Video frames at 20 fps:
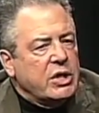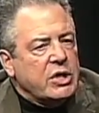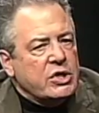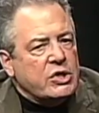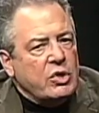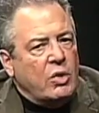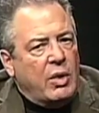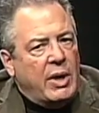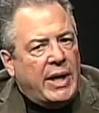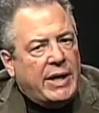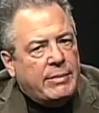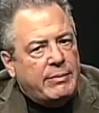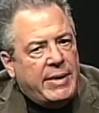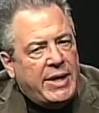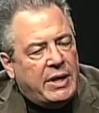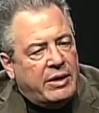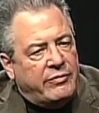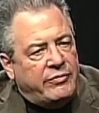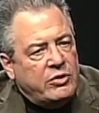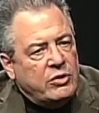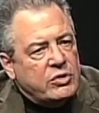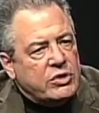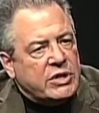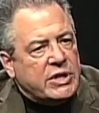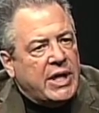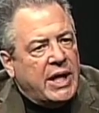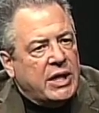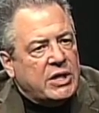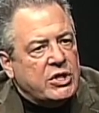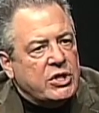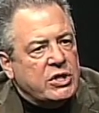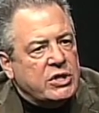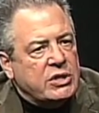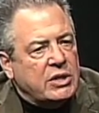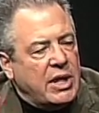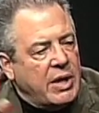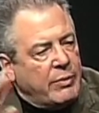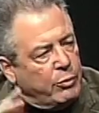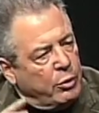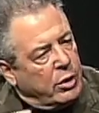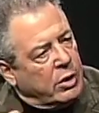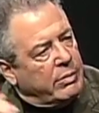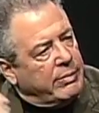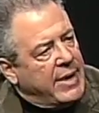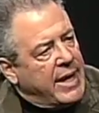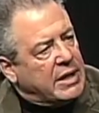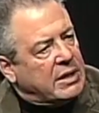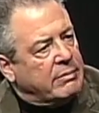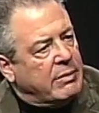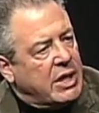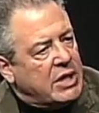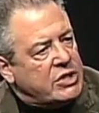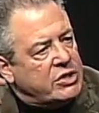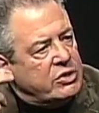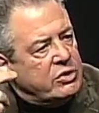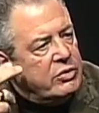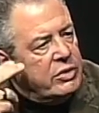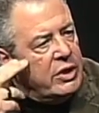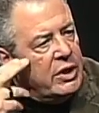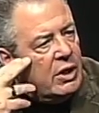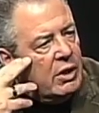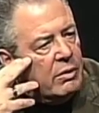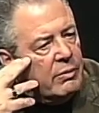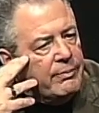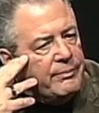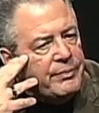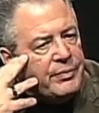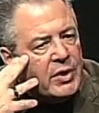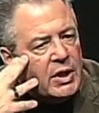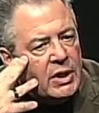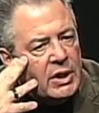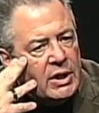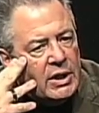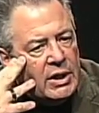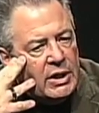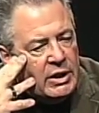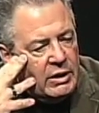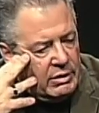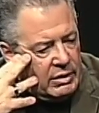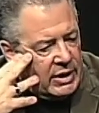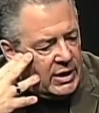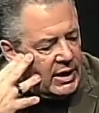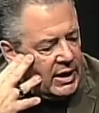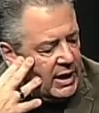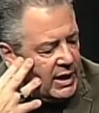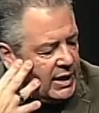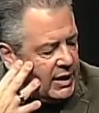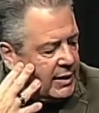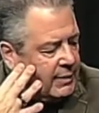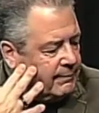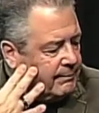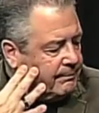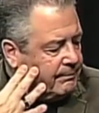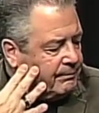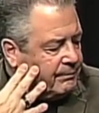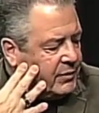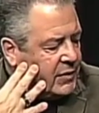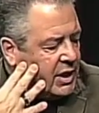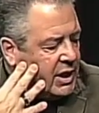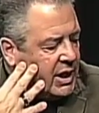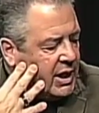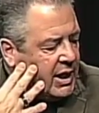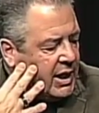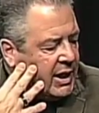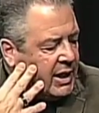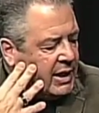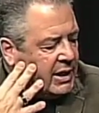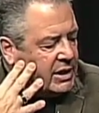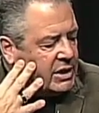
So I made a few sketches and I brought them back to my studio here in Connecticut. Mm -hmm.